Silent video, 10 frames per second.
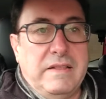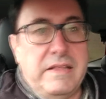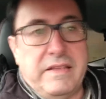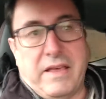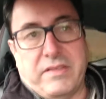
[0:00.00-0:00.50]

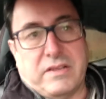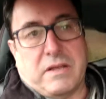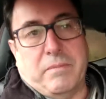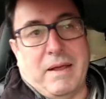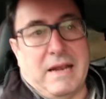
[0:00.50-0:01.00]
then the other
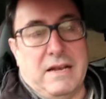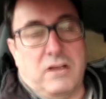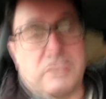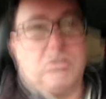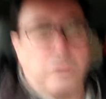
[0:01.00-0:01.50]
completely
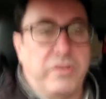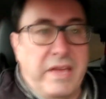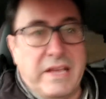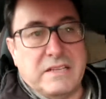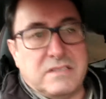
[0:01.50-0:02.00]
illogical
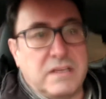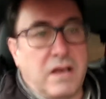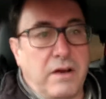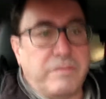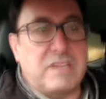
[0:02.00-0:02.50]
thing is that
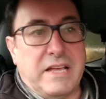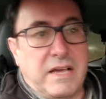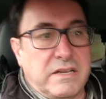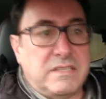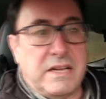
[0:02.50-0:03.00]

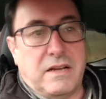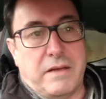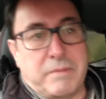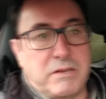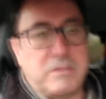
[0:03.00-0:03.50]
obviously I said,
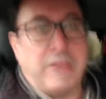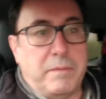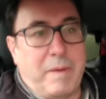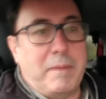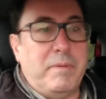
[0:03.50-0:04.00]
like most other
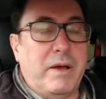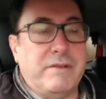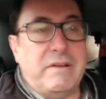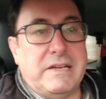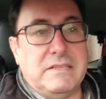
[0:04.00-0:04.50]
people,
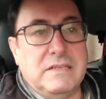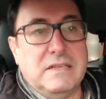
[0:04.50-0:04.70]
I'd read